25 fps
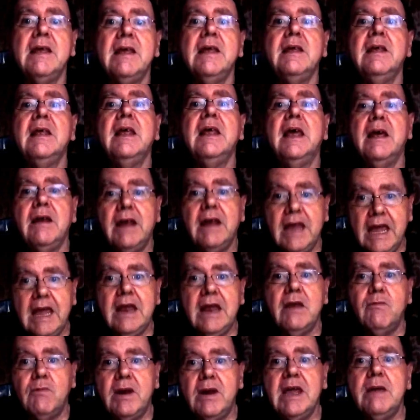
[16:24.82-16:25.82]

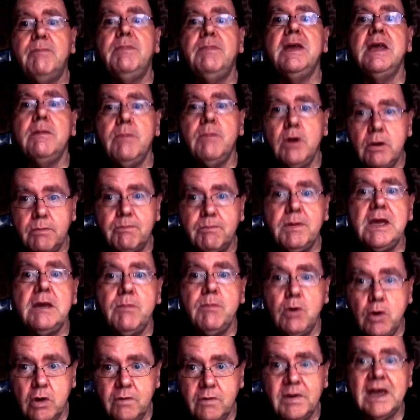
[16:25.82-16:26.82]
B
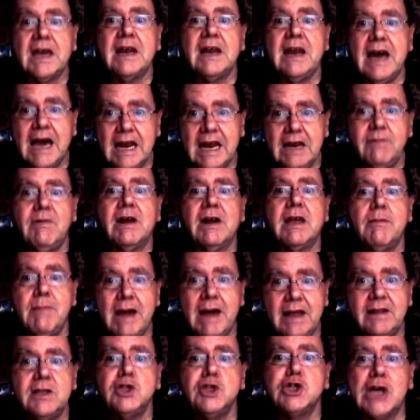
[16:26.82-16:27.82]
movie. I can highly recommend
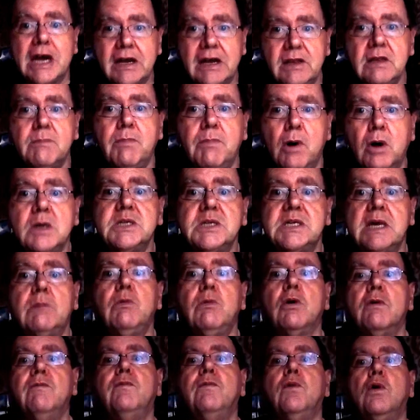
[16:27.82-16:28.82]
Jack in the Box. Yeah, I'm looking
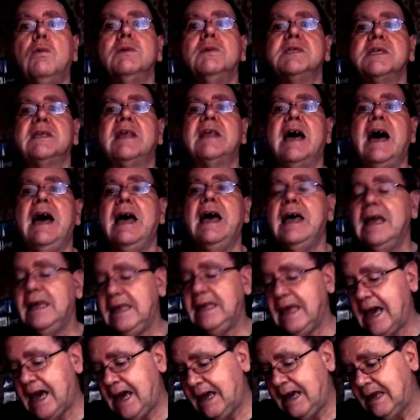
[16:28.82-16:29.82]
forward to that. Yeah.
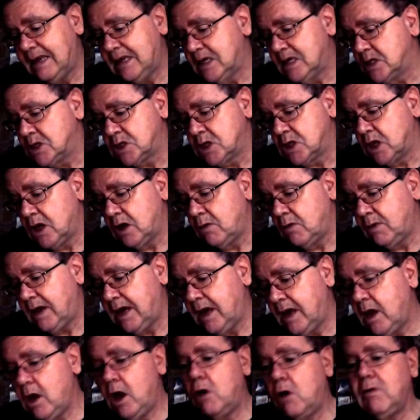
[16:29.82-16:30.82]
So
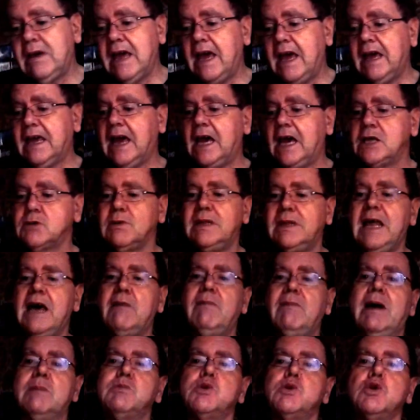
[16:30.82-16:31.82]
okay, guys. Well, that wraps
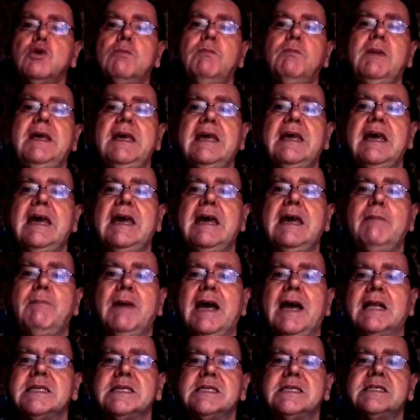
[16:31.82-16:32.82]
up me
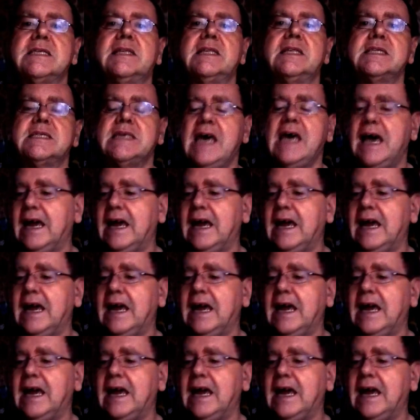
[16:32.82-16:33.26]
answers to the tag